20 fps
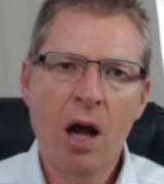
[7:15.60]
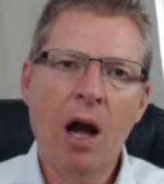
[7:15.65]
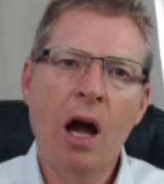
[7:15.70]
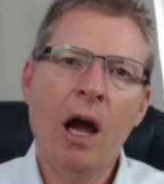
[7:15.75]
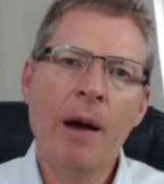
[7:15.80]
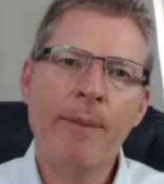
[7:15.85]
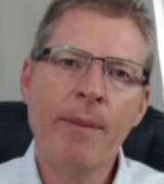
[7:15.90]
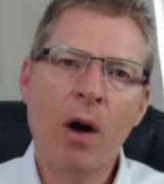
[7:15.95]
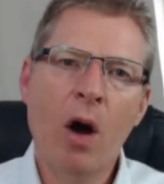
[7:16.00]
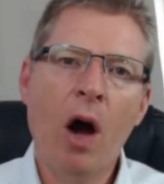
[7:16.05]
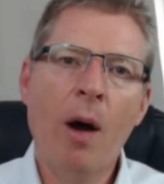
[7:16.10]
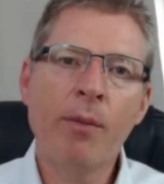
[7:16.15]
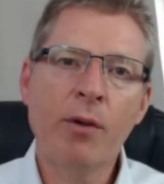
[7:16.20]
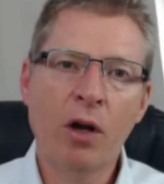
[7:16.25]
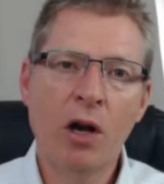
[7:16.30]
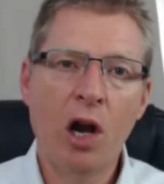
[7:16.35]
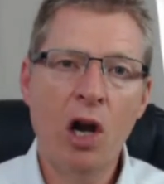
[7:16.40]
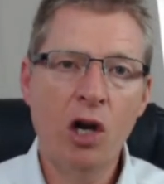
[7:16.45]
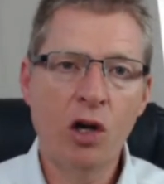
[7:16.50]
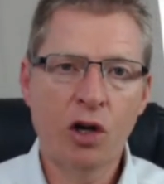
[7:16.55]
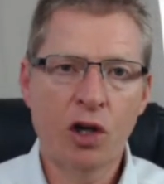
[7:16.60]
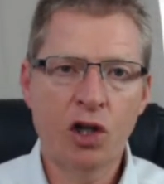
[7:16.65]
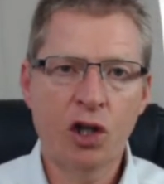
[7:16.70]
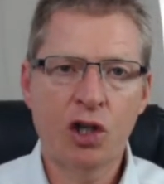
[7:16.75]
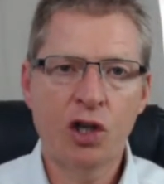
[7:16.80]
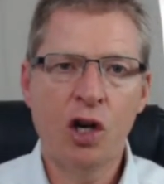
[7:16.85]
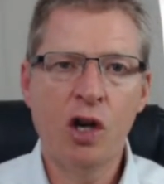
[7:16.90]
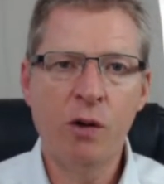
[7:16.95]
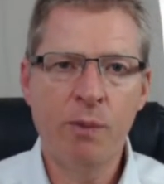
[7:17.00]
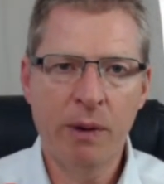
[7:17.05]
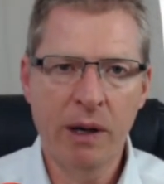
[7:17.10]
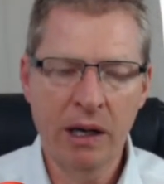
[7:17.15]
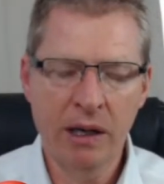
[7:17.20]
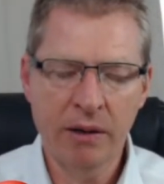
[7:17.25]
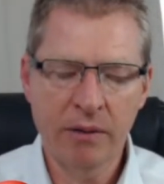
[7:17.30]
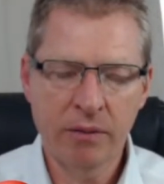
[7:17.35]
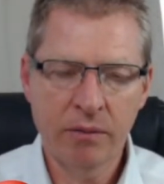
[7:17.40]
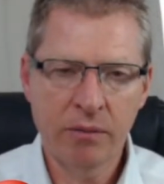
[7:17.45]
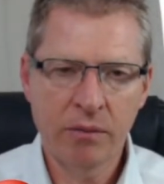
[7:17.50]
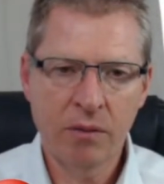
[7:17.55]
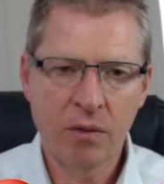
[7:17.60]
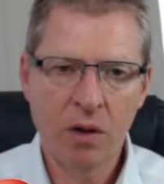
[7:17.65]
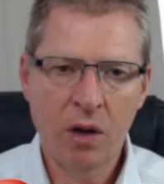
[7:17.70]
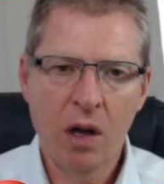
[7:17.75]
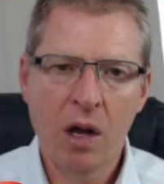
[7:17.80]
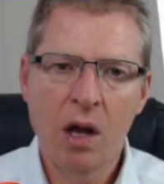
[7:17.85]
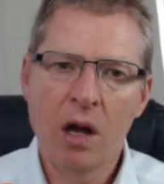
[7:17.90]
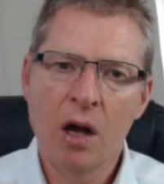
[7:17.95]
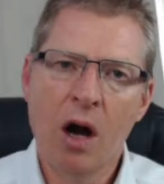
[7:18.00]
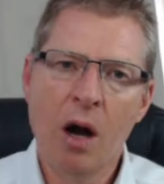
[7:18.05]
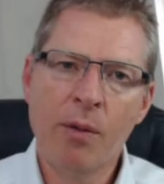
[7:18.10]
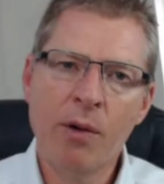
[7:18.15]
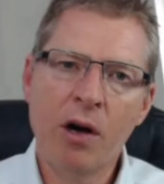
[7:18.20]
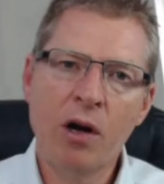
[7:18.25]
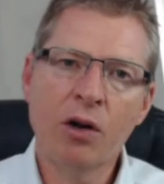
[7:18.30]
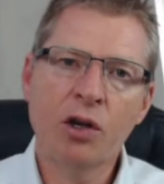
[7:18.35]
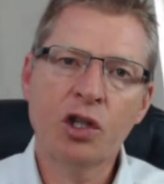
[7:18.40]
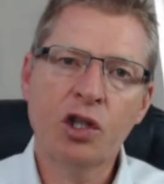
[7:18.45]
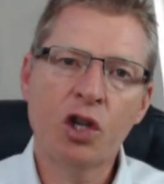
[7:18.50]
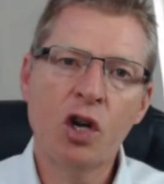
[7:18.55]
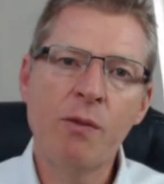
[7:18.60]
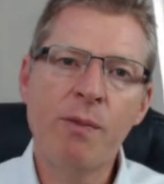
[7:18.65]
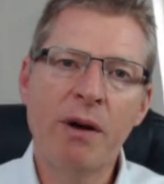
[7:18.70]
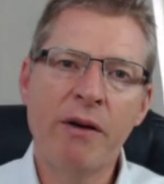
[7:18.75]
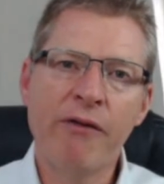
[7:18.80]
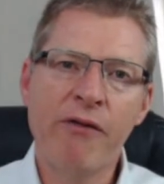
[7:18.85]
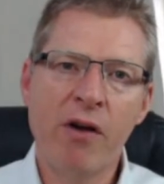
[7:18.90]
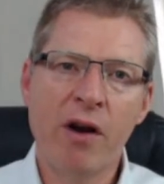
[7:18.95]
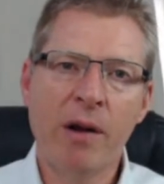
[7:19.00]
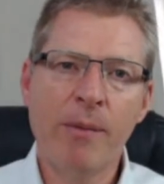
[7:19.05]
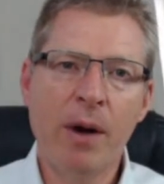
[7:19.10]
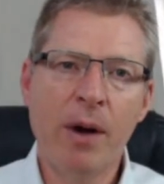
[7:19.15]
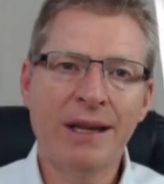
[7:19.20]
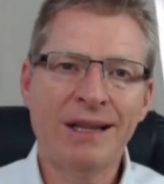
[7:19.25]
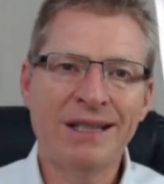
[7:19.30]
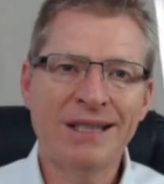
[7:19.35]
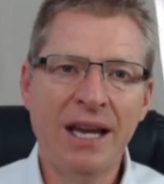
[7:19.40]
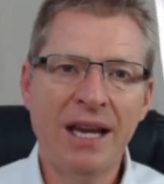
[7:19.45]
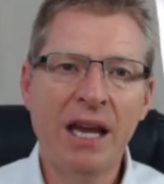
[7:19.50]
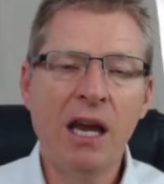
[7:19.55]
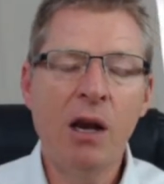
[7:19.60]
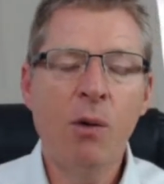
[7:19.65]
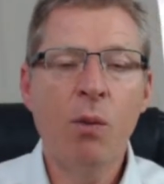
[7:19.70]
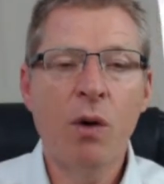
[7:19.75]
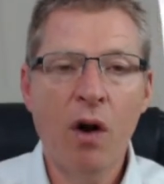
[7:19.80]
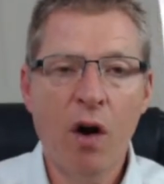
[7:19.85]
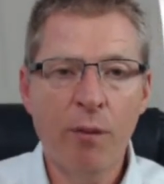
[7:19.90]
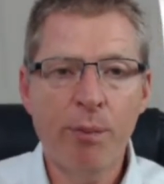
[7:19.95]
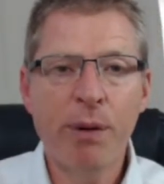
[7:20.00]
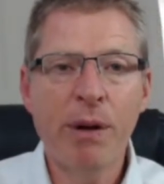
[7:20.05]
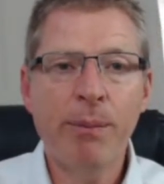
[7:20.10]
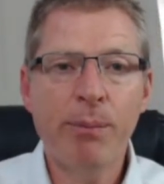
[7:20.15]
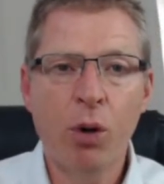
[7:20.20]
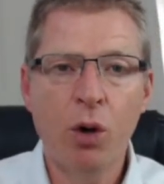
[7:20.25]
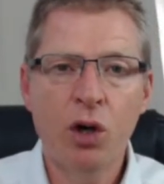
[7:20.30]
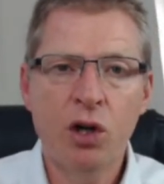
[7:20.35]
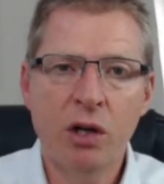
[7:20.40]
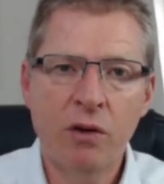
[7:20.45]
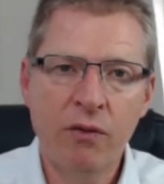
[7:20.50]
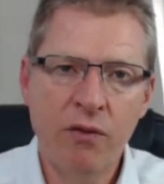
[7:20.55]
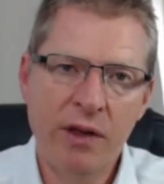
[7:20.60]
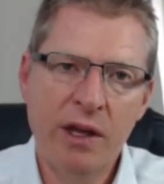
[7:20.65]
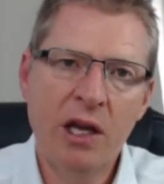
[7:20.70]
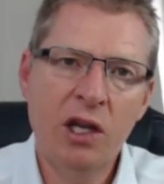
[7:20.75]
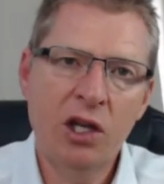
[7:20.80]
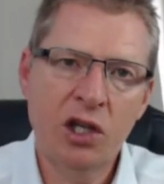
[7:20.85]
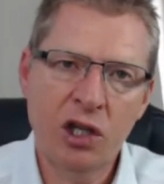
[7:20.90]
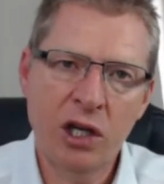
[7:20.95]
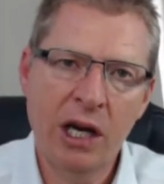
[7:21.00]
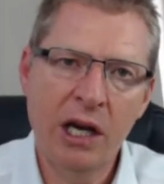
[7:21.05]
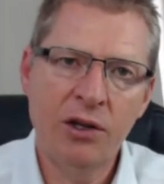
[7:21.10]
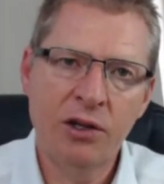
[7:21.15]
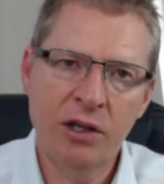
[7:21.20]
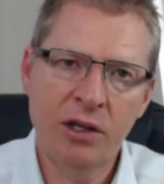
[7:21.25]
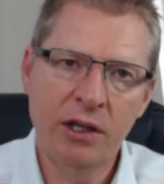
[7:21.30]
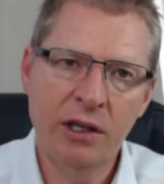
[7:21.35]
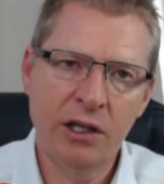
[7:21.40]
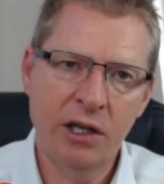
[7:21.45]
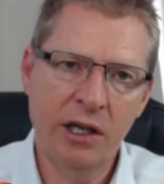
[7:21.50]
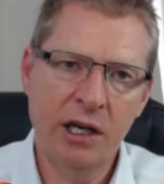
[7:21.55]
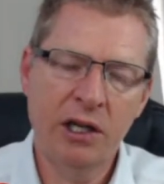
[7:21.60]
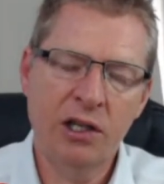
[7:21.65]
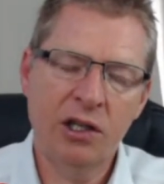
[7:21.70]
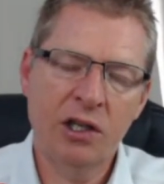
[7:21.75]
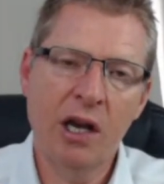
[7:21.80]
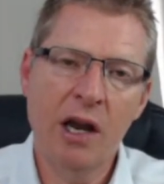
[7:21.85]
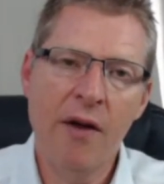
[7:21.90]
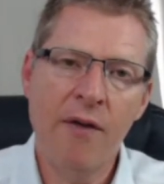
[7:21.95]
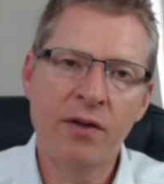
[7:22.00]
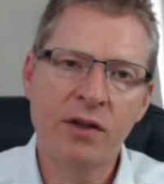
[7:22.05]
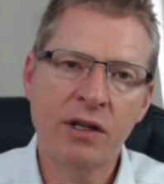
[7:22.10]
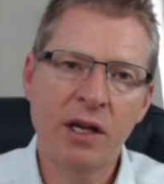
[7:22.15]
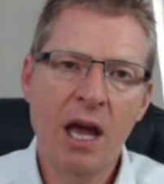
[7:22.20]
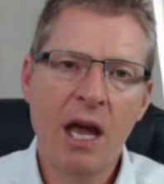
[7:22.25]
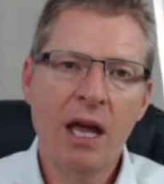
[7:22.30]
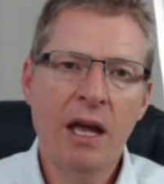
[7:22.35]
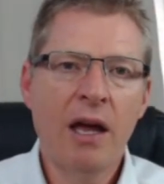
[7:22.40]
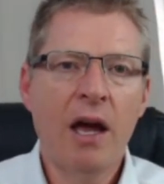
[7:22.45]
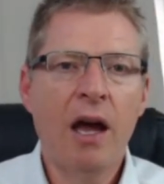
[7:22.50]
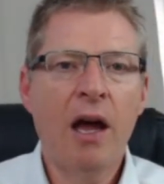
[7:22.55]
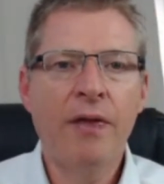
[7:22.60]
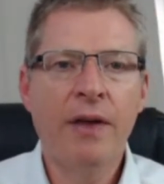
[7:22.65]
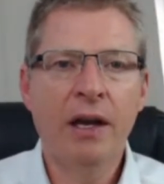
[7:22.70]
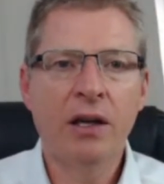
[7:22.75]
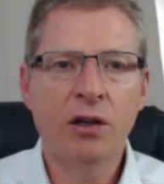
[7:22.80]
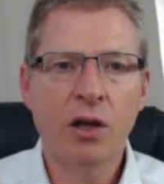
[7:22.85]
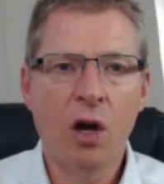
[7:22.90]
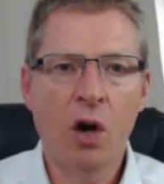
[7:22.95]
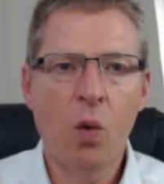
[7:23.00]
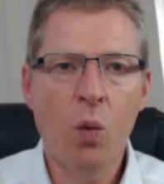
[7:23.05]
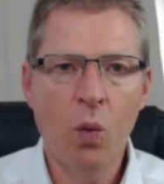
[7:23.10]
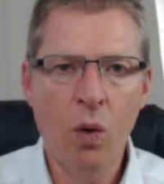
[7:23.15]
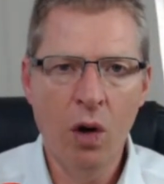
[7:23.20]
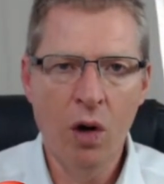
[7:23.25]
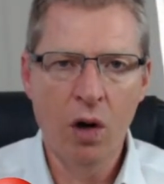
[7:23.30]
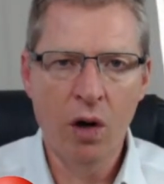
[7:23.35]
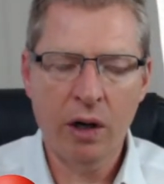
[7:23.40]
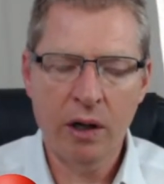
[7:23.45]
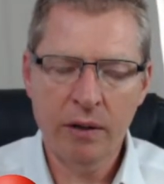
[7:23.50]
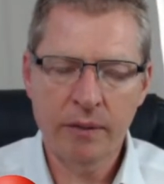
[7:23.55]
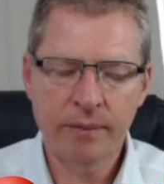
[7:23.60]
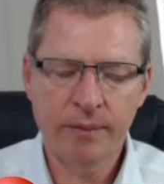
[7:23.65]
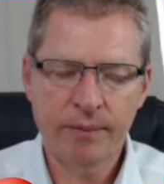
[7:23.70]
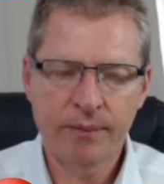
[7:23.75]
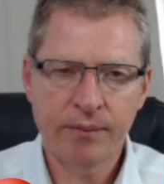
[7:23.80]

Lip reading: I'm going to look stupid. I'm going to look stupid in front of my team when I've been pushing for these changes and these initiatives and they don't work.